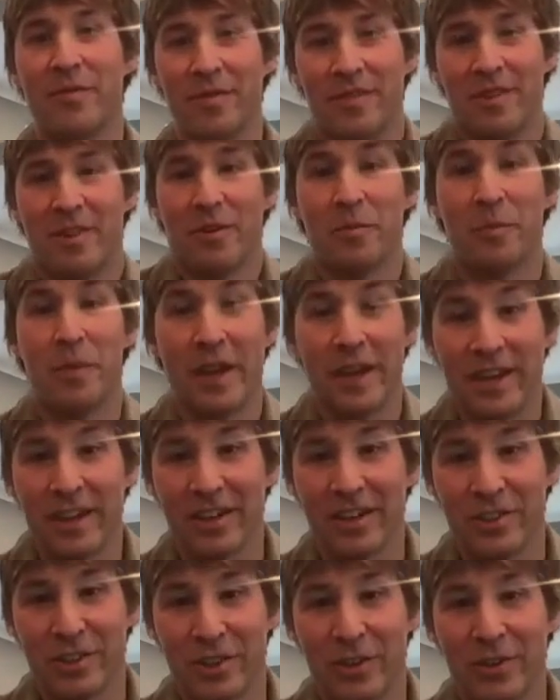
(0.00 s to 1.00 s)
making
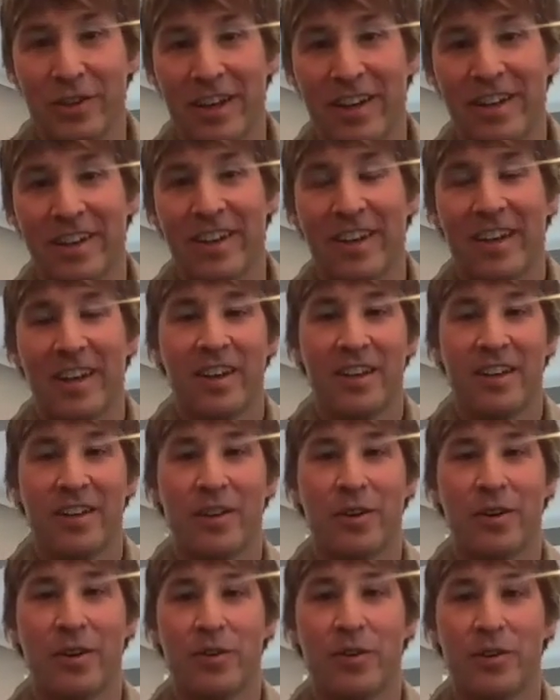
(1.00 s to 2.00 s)
sure that
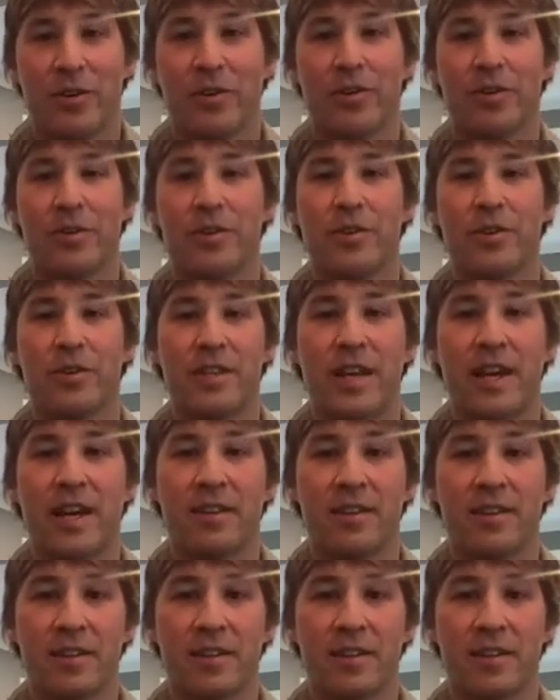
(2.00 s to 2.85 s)
you're taking the